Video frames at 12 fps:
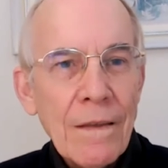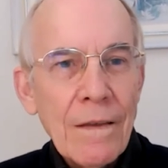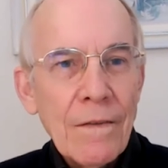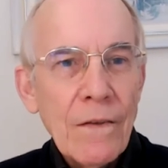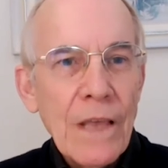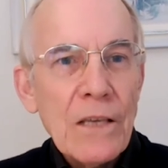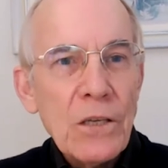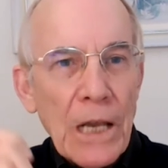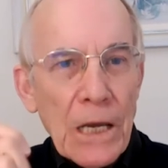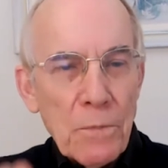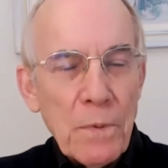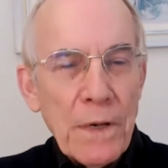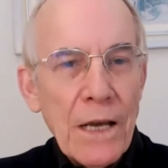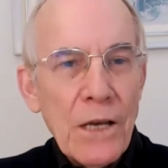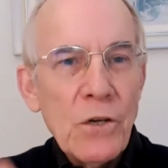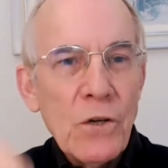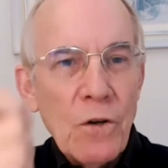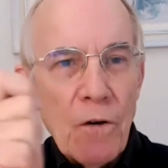So that's an
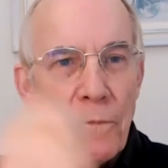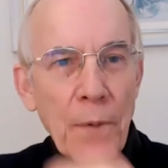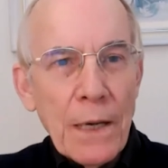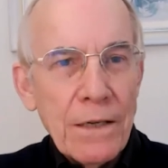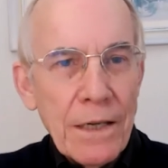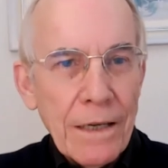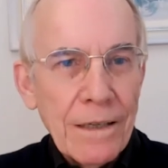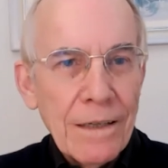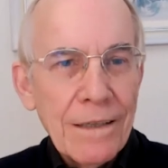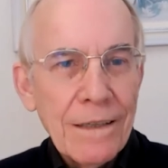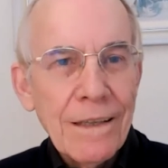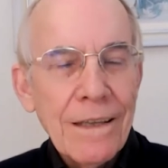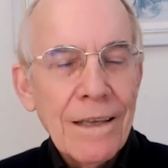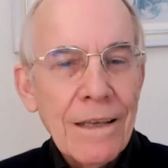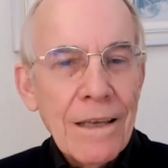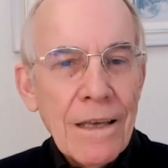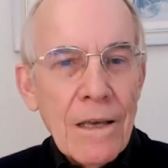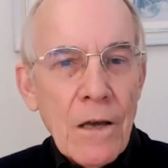explanation of painting.
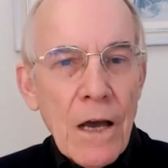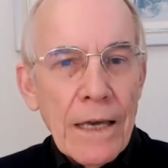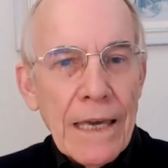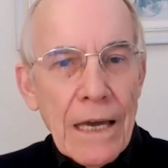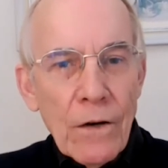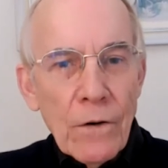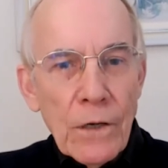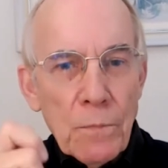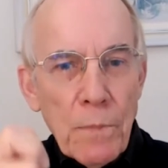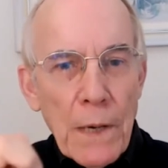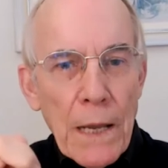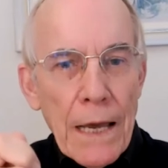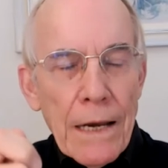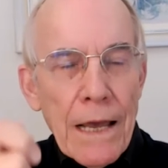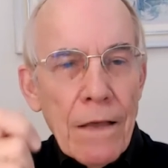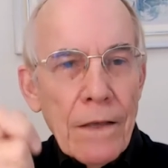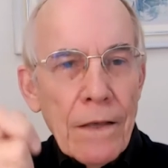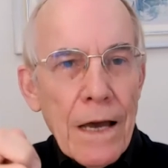I cannot explain
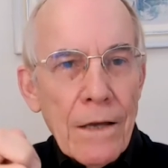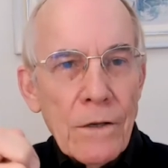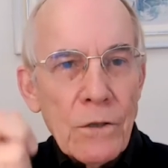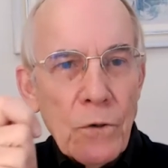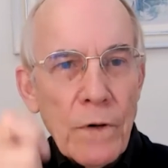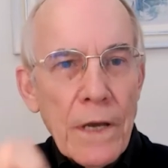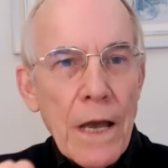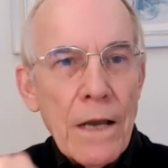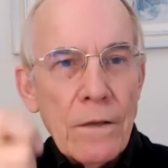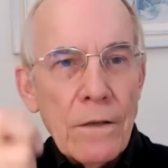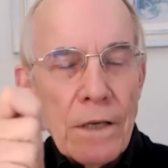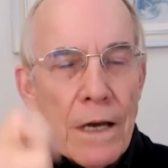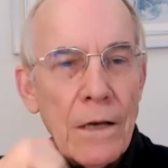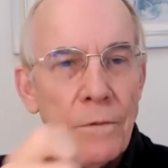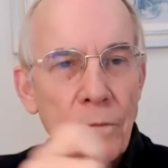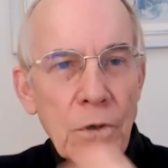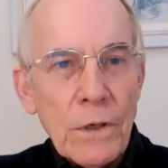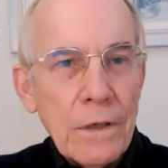how the artist created the
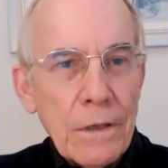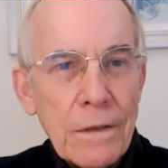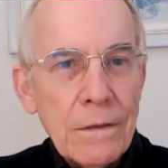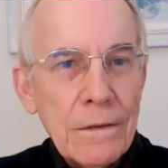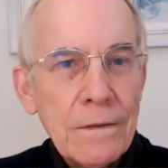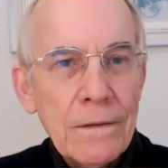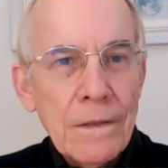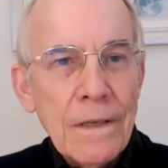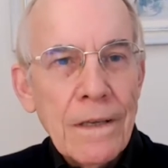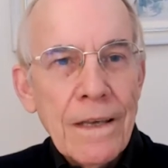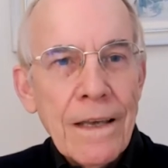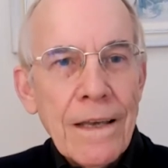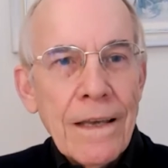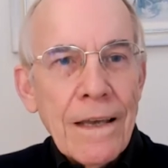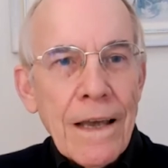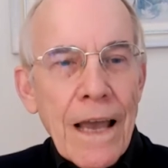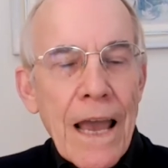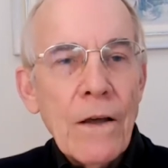artwork.
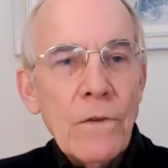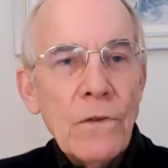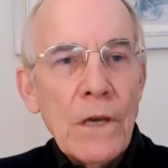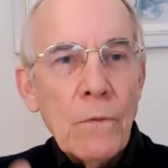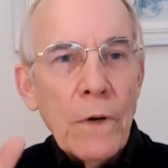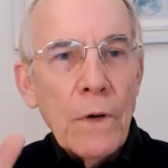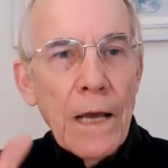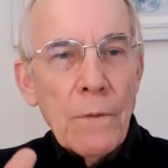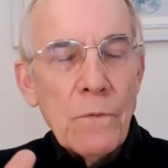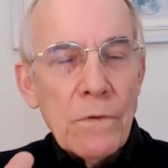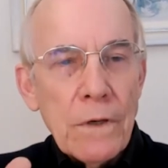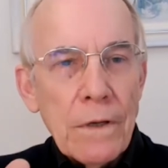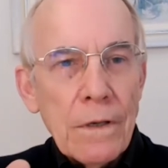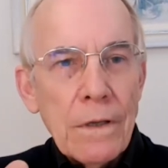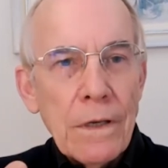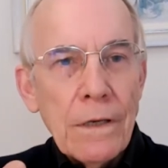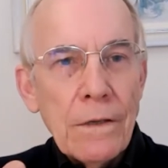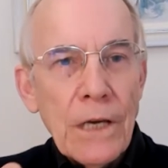And I think what happens in
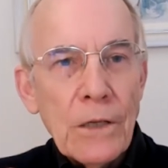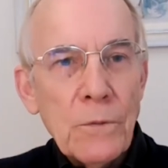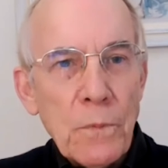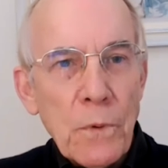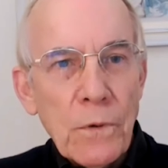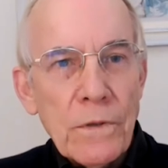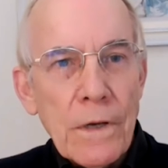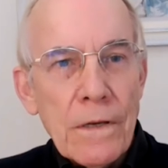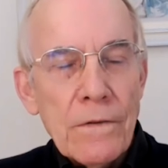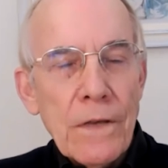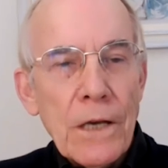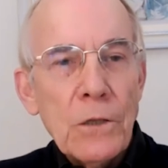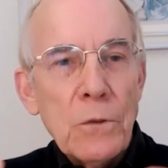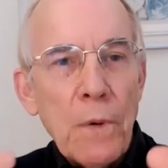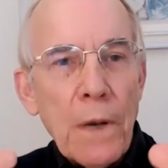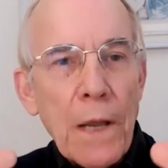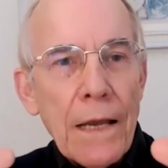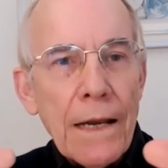the textbooks is they
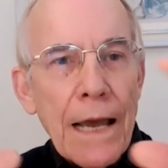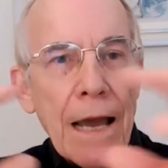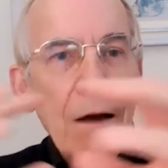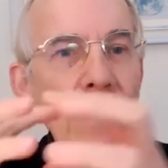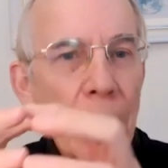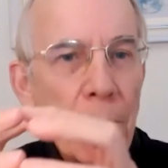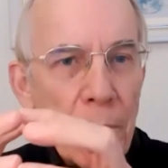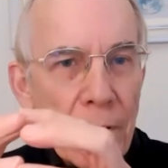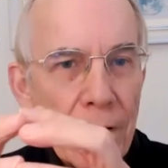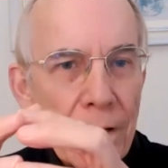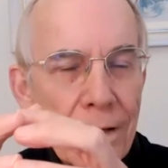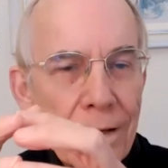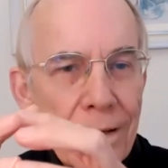explain how it happened,